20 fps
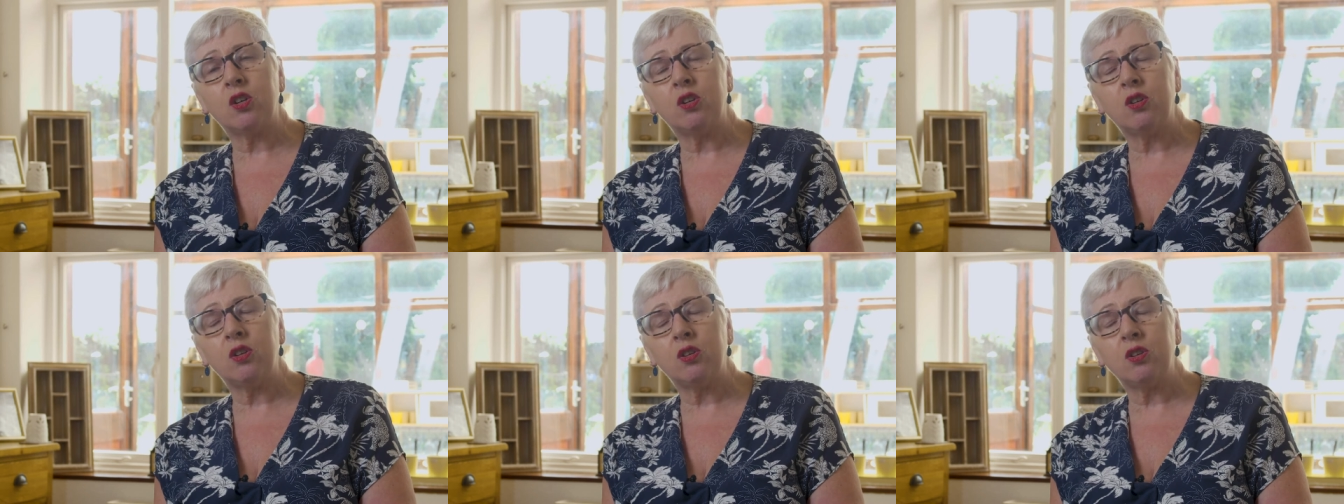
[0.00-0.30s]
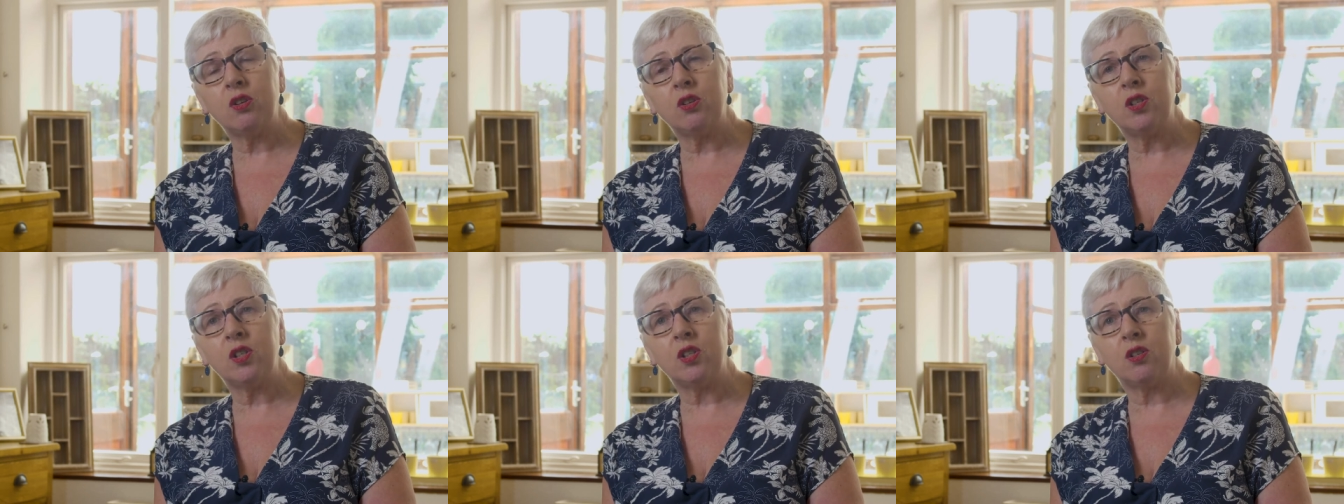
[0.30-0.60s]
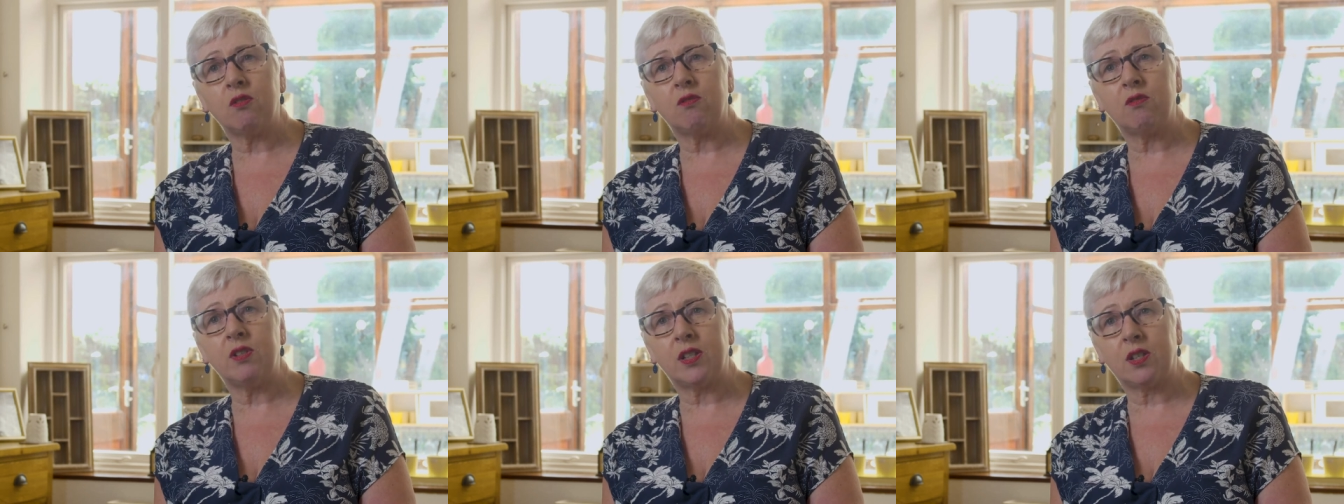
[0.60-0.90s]
good
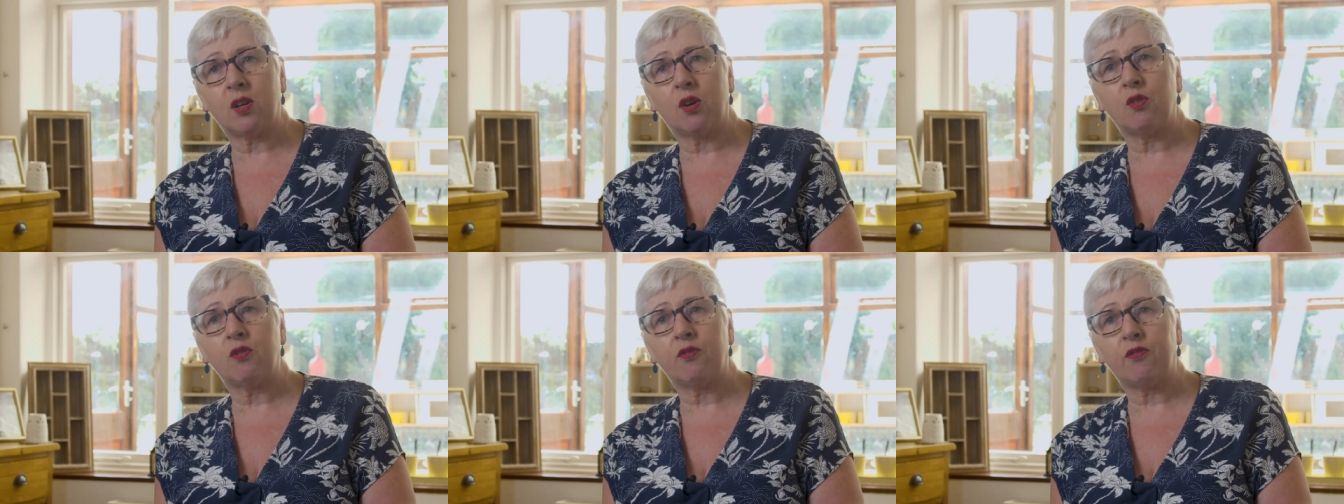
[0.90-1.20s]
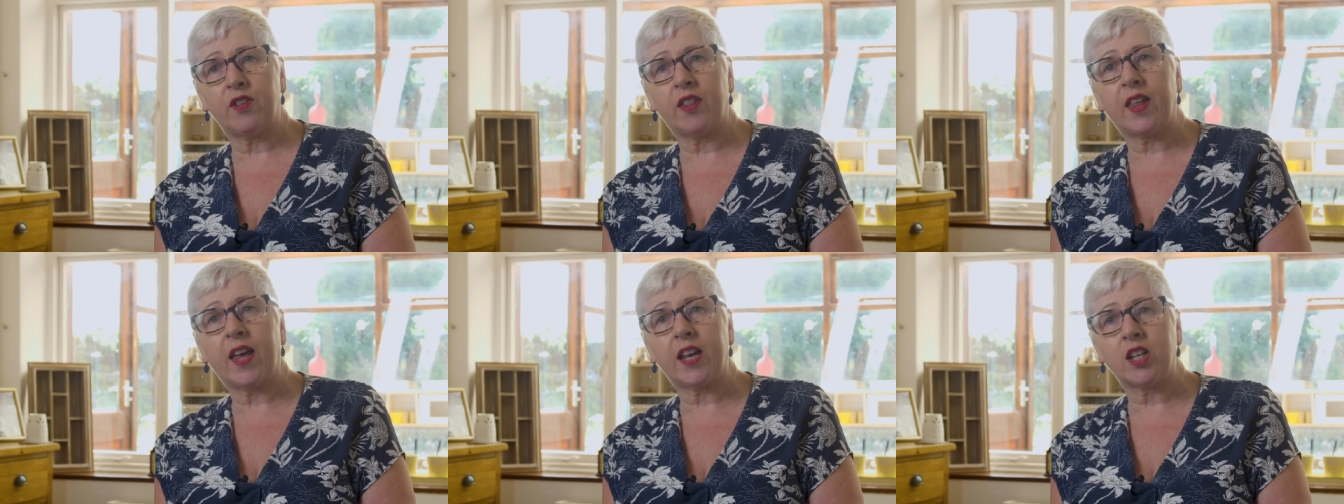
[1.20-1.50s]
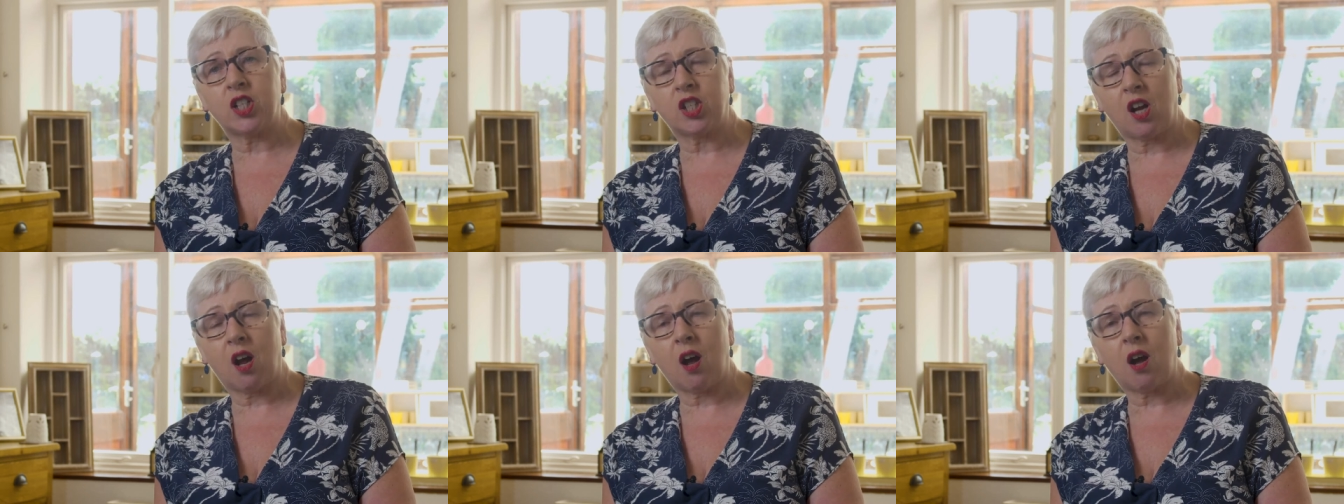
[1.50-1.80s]
result for that
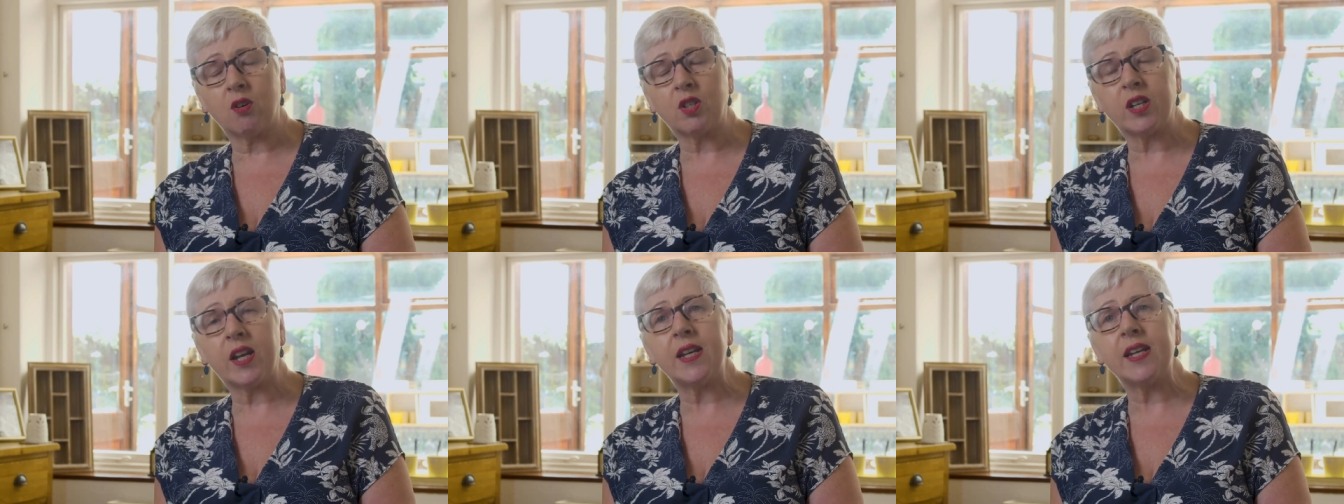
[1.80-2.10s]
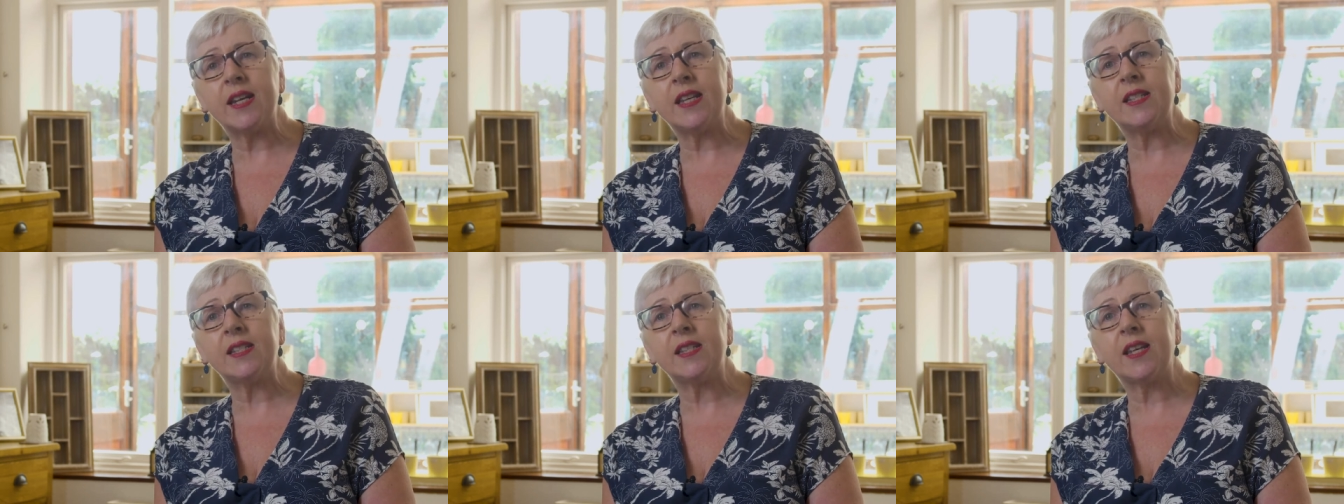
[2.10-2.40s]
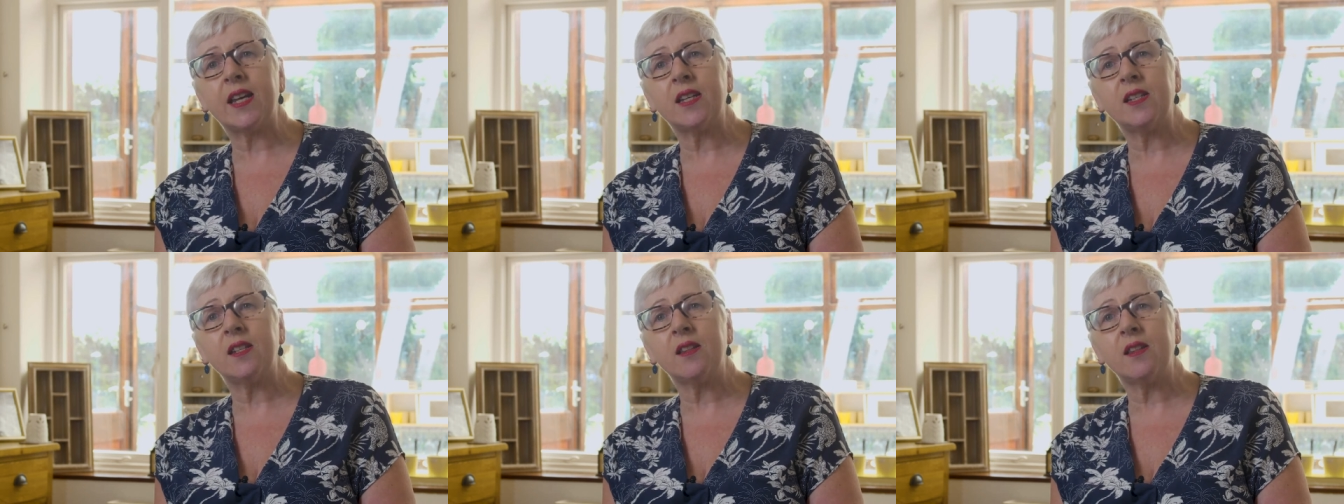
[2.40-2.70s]
child, and it is
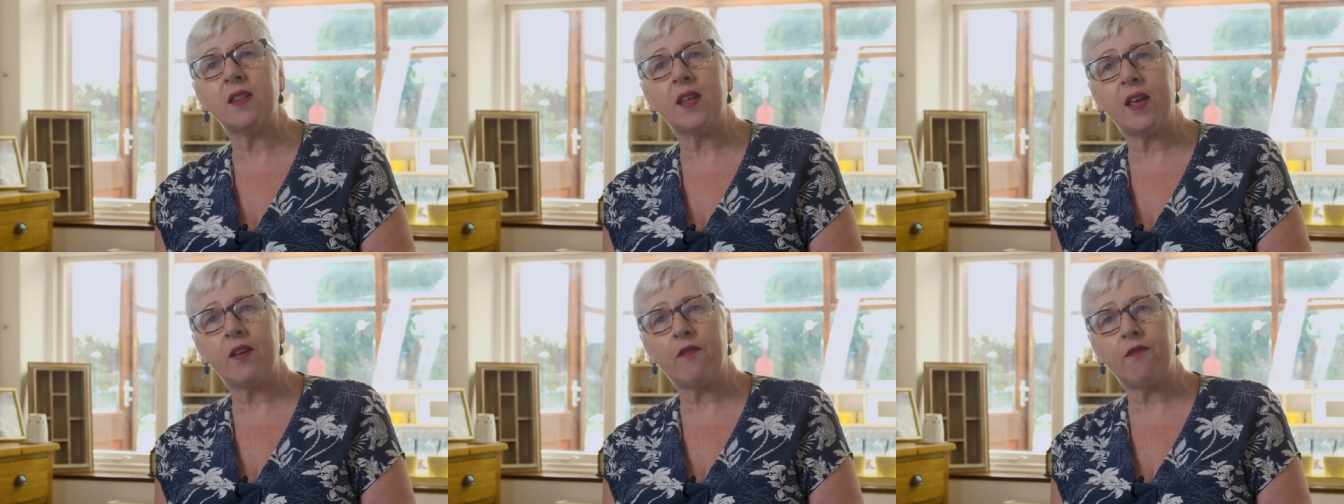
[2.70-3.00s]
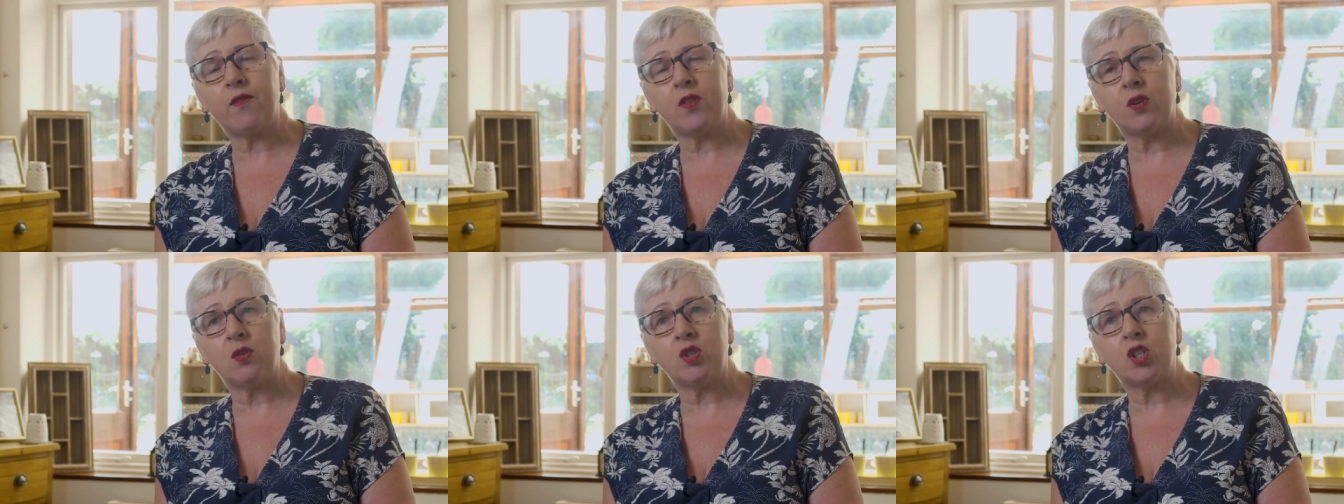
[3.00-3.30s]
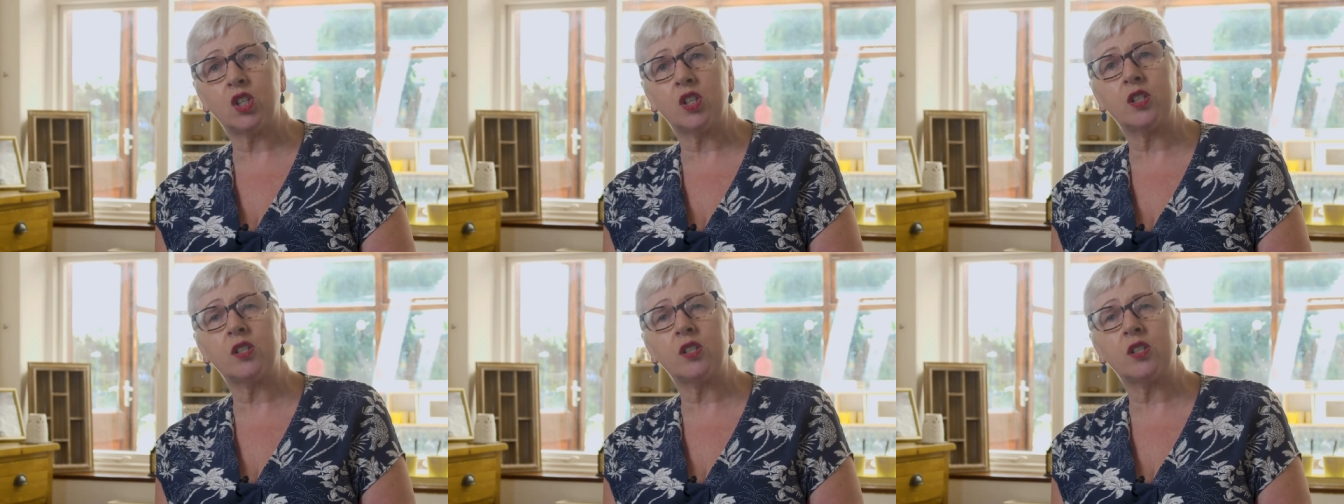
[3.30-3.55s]
getting their future